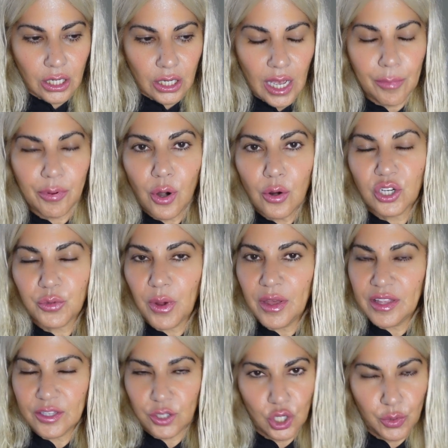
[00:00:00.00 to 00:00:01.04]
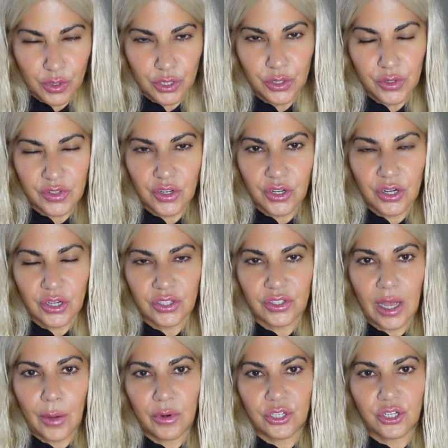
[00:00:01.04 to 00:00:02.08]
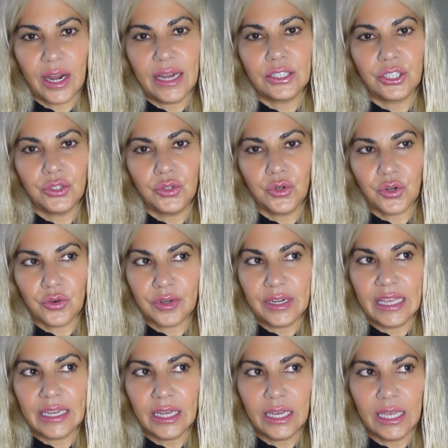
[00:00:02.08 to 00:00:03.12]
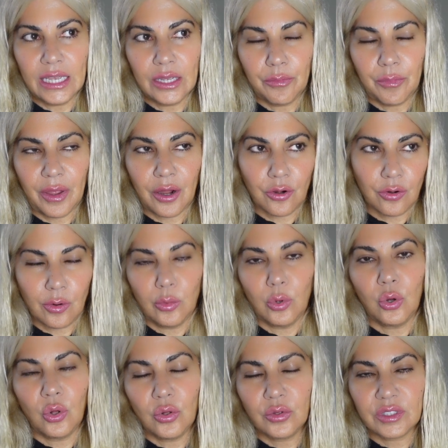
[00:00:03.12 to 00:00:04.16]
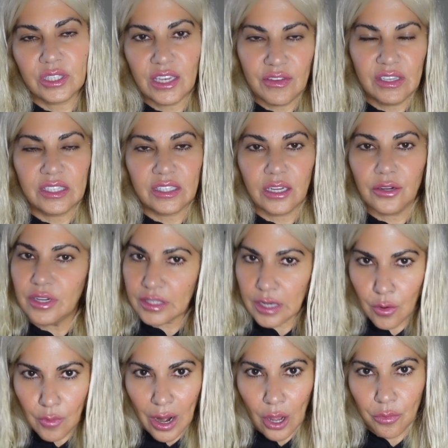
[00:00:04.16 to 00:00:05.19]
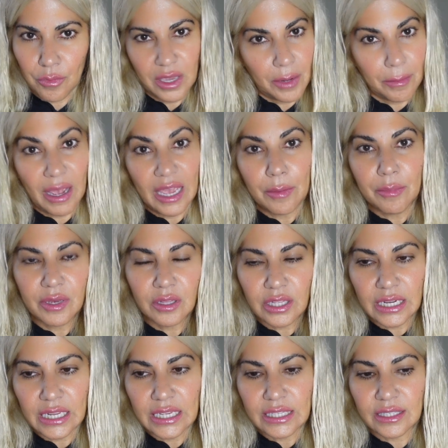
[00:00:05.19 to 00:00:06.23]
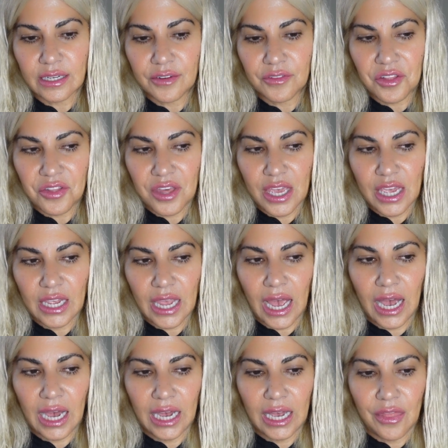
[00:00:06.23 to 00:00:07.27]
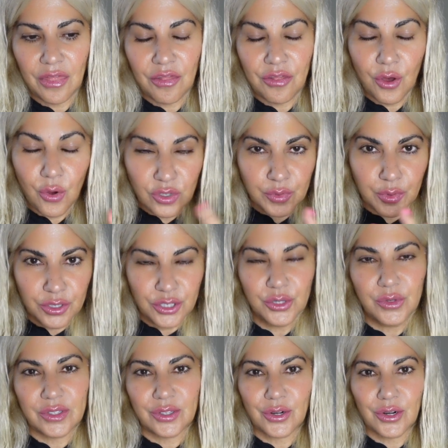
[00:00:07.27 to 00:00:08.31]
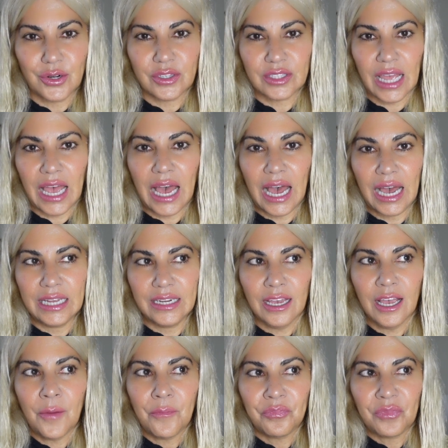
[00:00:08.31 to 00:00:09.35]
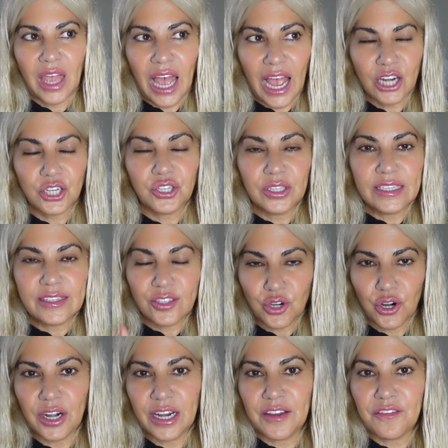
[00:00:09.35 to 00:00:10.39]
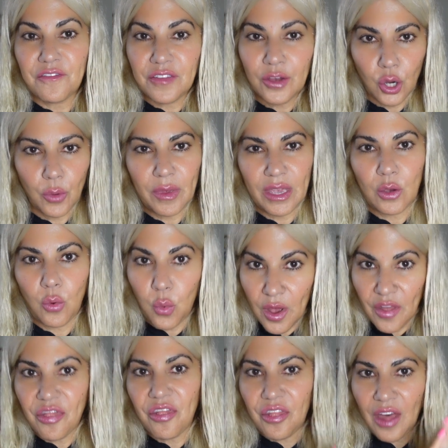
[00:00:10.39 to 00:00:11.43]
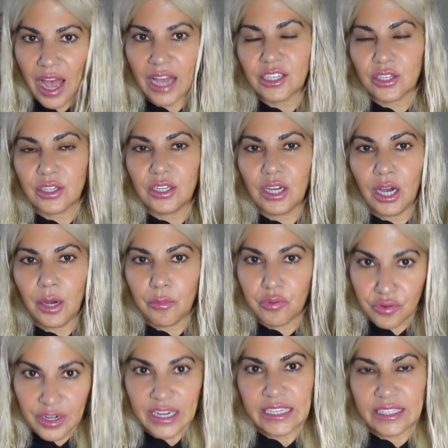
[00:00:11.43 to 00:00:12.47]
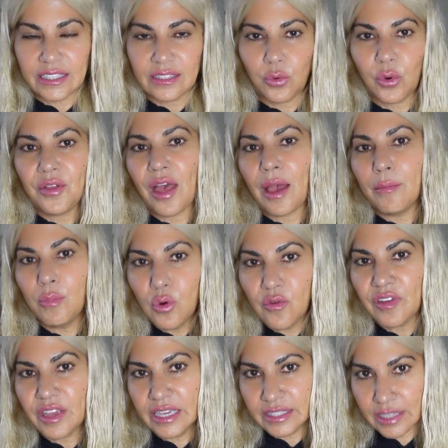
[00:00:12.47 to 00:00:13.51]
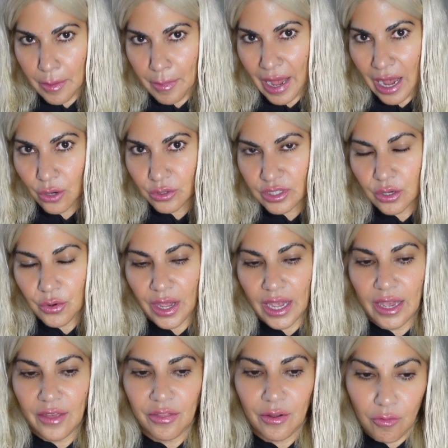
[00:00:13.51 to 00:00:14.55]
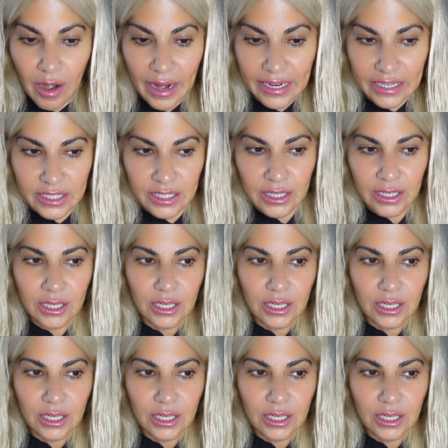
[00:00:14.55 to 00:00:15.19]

approached by these two producers that were trying to create a paranormal TV series around me and my abilities and everything. And those producers had actually started filming with that priest where that movie is about, okay, the Rite.